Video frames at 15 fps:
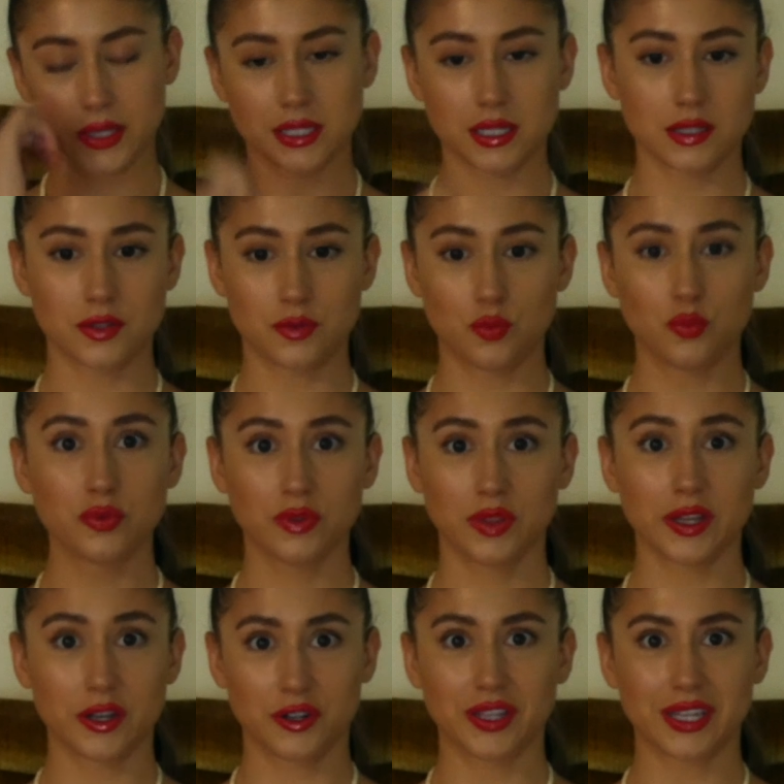This is
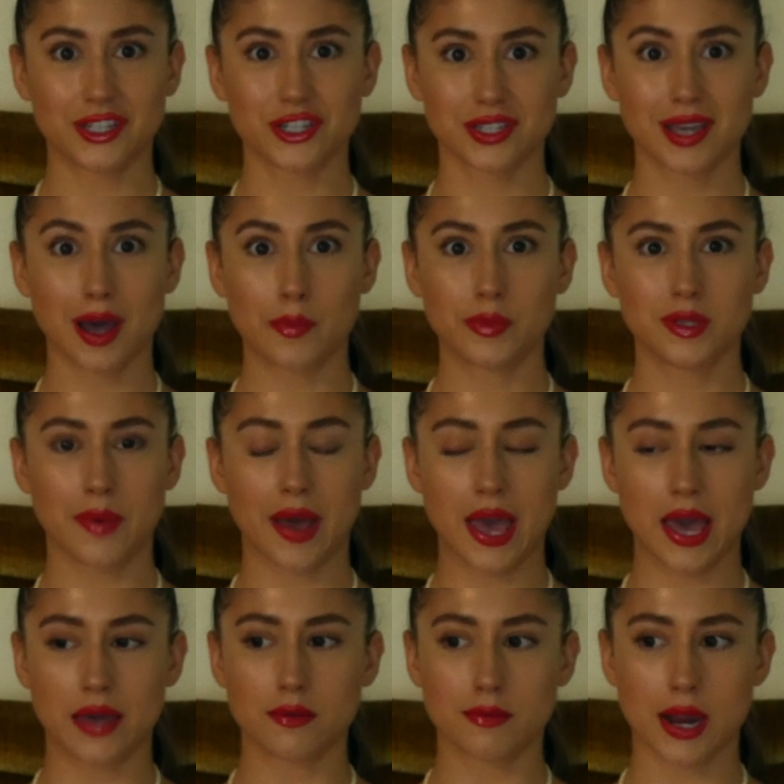literally just come to
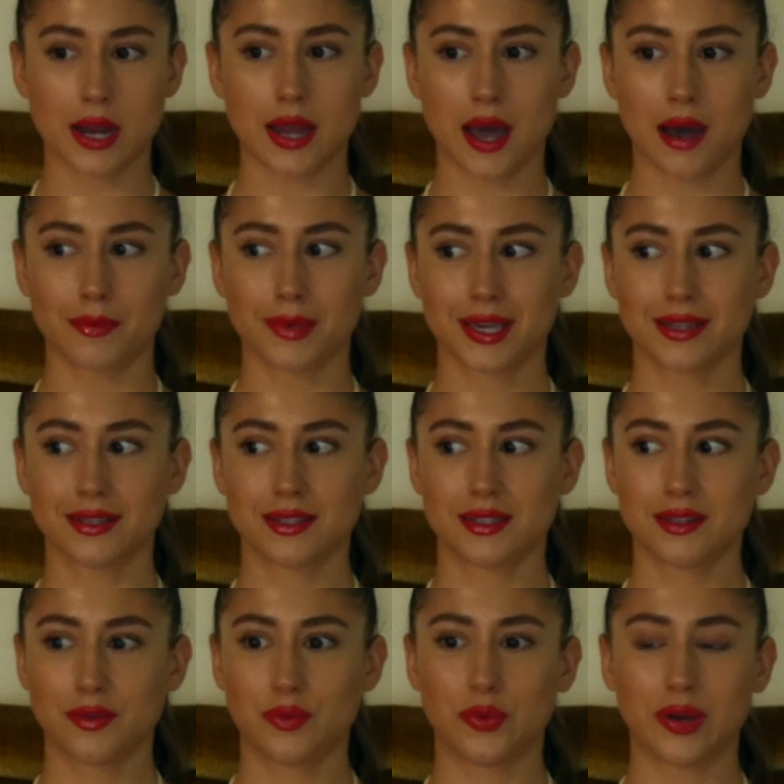my head right now,
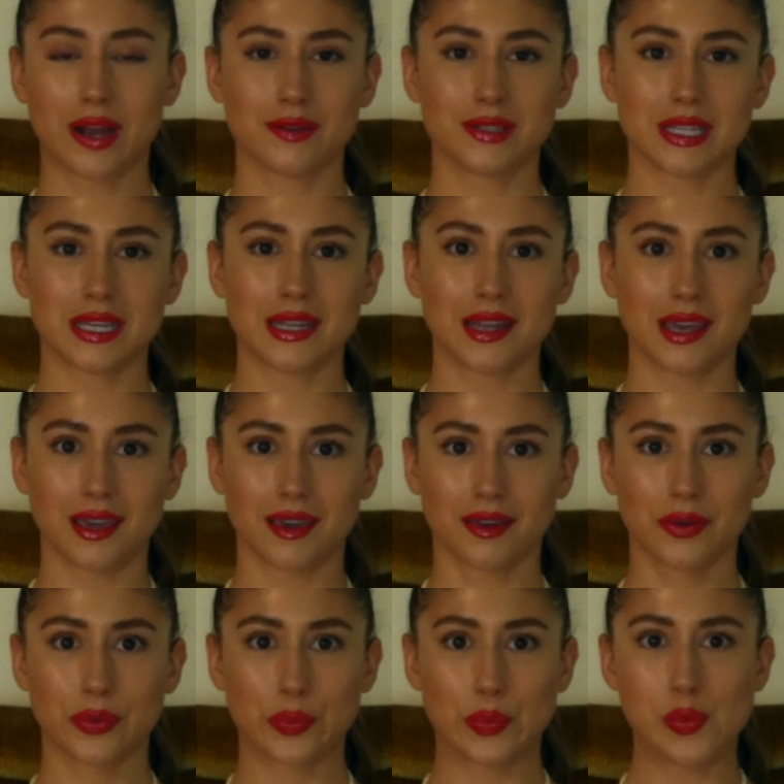because when I was
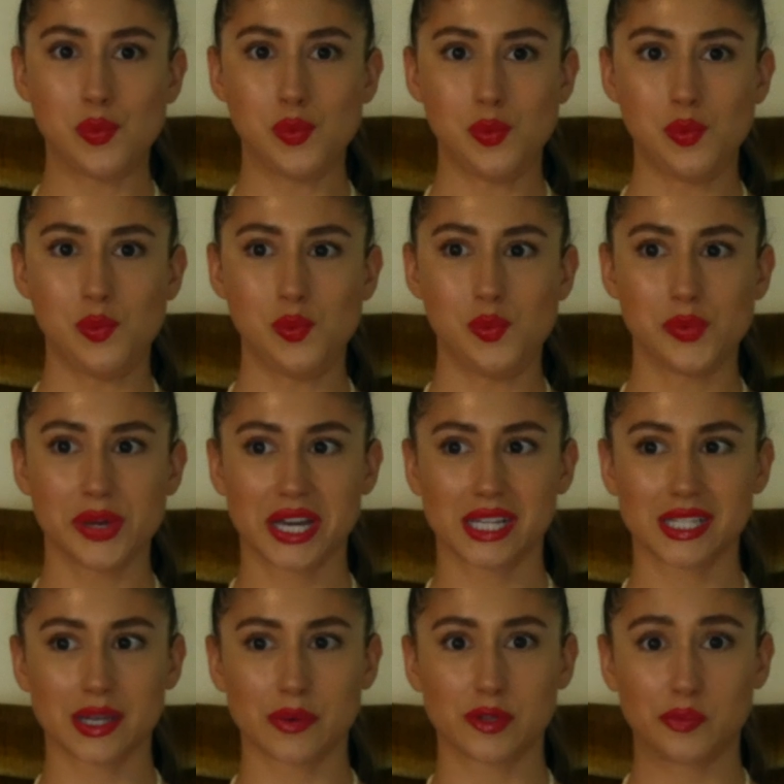eating,
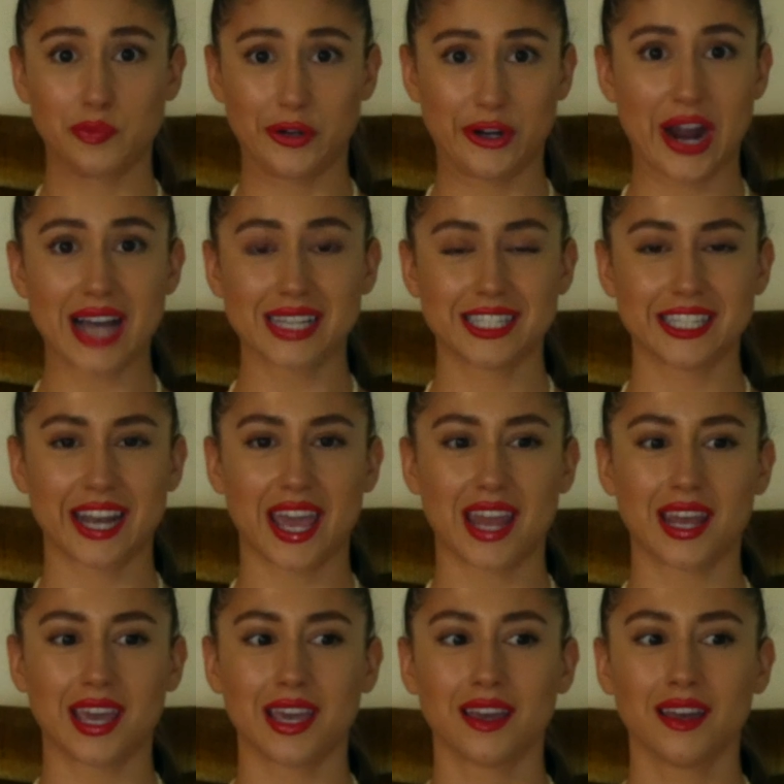because I was
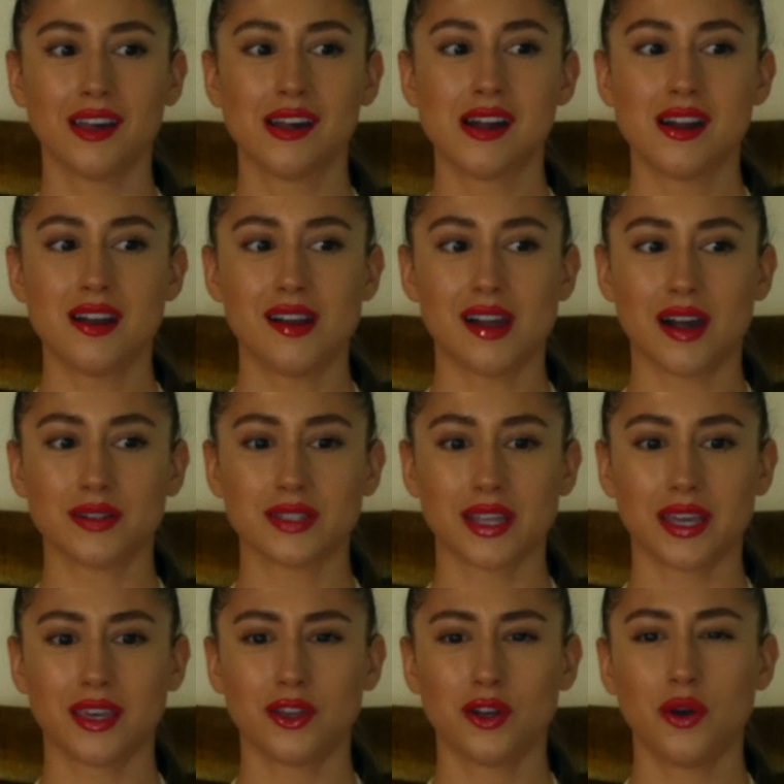procrastinating, I
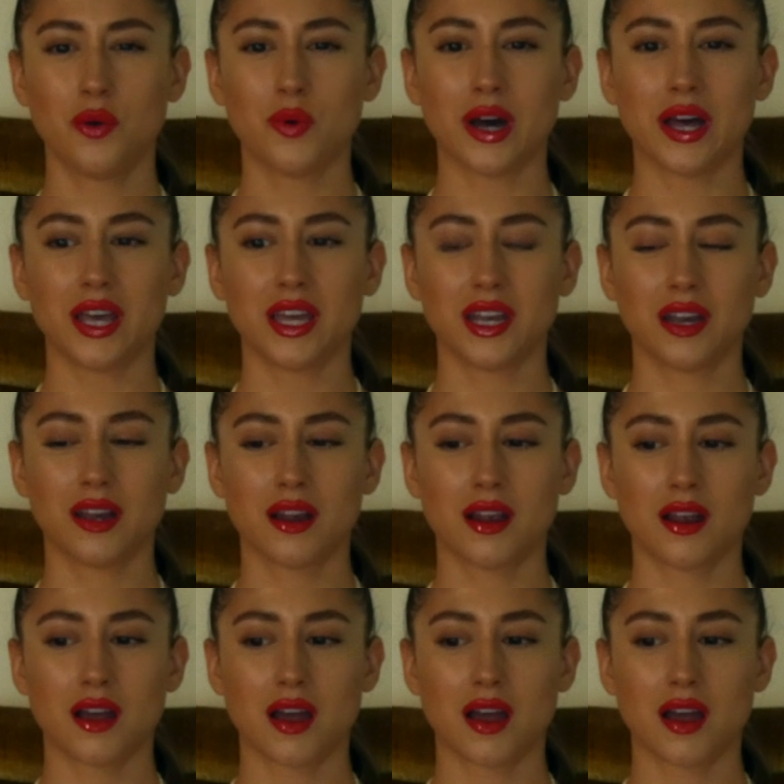was like, you know what?